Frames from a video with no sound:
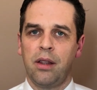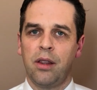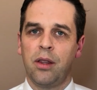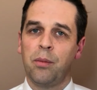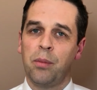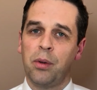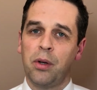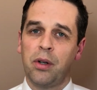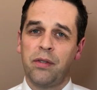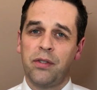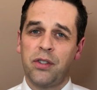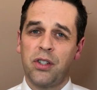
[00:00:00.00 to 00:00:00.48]
The
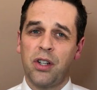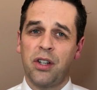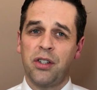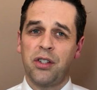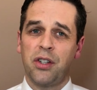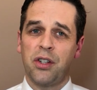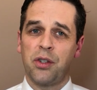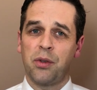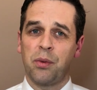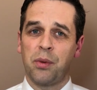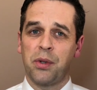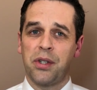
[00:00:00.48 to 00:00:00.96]
book of
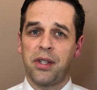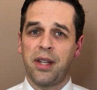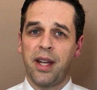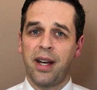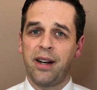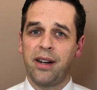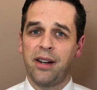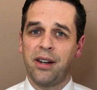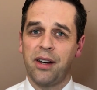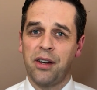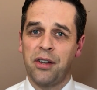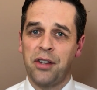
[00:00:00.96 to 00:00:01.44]
Judges was set
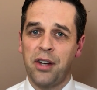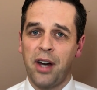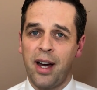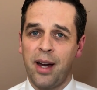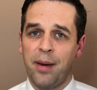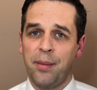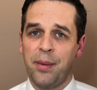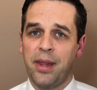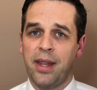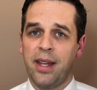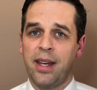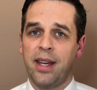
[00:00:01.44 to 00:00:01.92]
at a
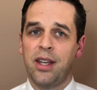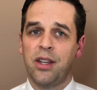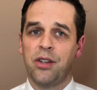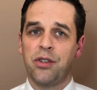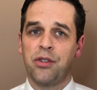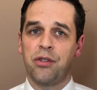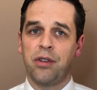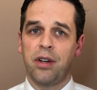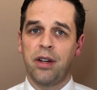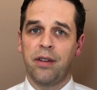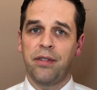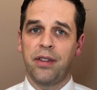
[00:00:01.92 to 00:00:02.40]
time in the
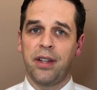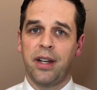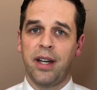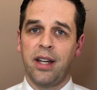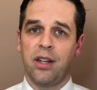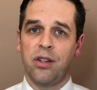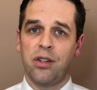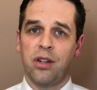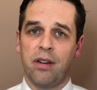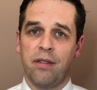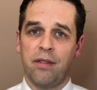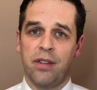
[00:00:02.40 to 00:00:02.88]
history of the
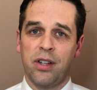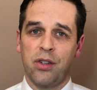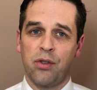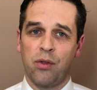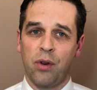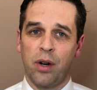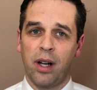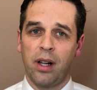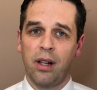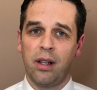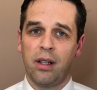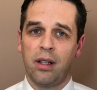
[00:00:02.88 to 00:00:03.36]
nation of
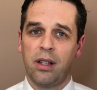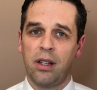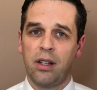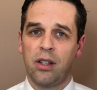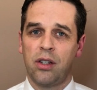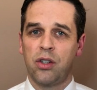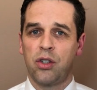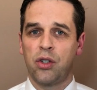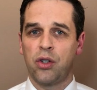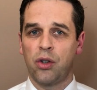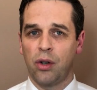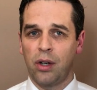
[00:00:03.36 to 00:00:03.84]
Israel,
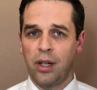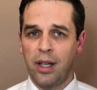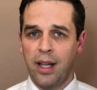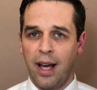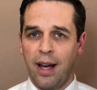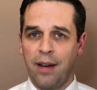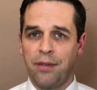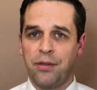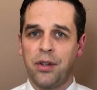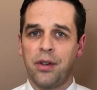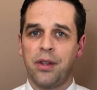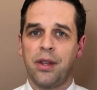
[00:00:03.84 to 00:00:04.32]
shortly
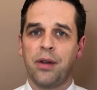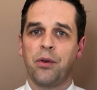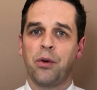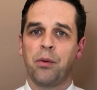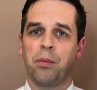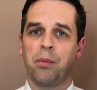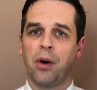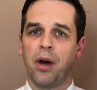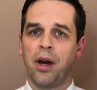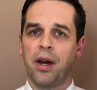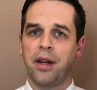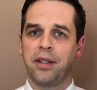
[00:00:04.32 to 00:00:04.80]
after they were
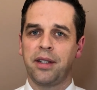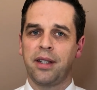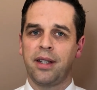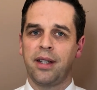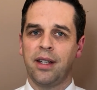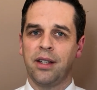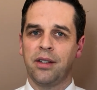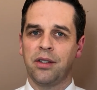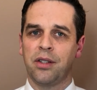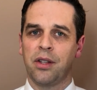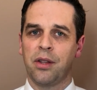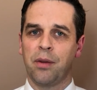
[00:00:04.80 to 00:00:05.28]
brought
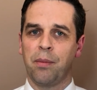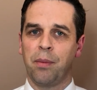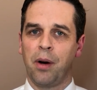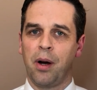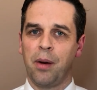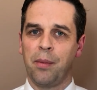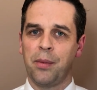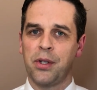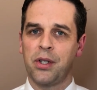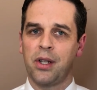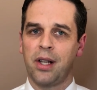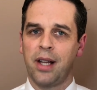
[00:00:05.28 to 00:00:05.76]
into the
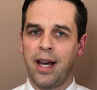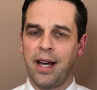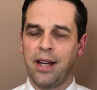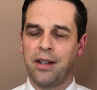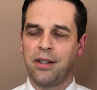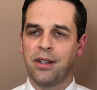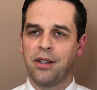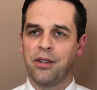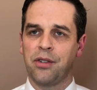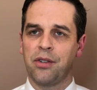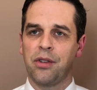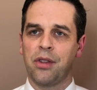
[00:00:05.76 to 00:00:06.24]
Promised
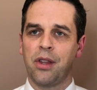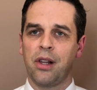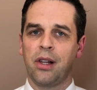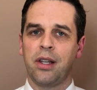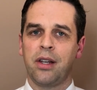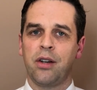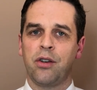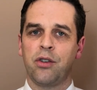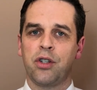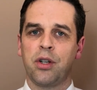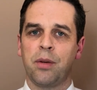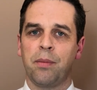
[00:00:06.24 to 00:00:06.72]
Land under the
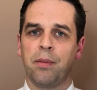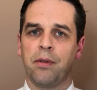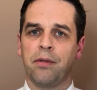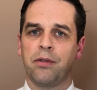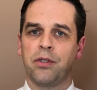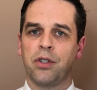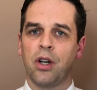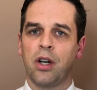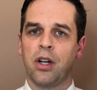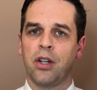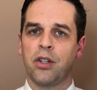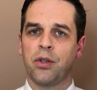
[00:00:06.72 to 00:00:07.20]
leadership of
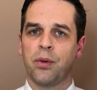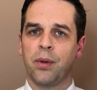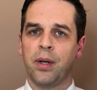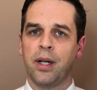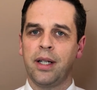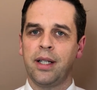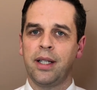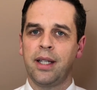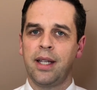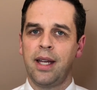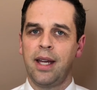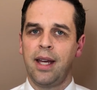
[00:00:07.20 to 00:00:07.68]

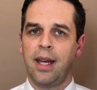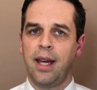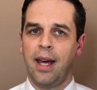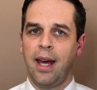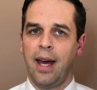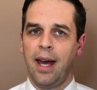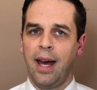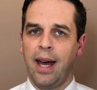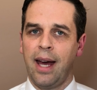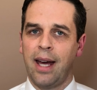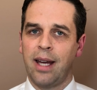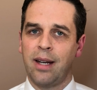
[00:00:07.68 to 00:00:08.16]
Joshua
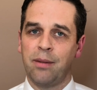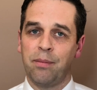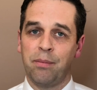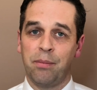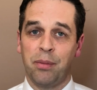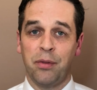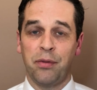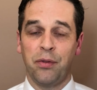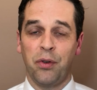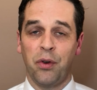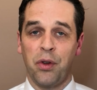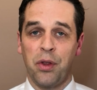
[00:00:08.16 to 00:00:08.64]
and
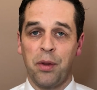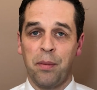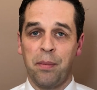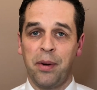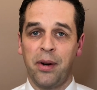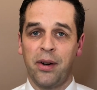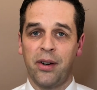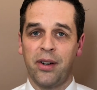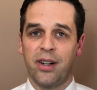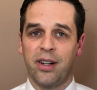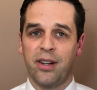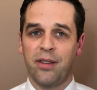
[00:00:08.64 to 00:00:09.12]
before the
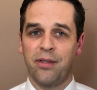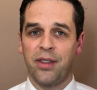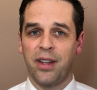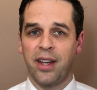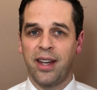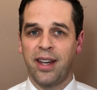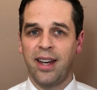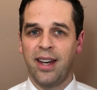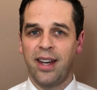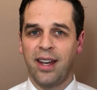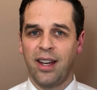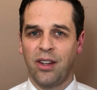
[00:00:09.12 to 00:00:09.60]
period of the
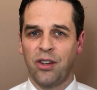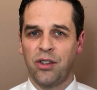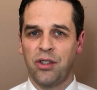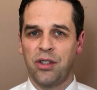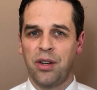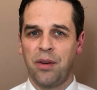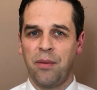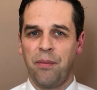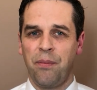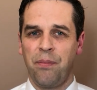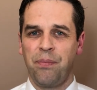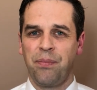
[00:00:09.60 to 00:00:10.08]
kings.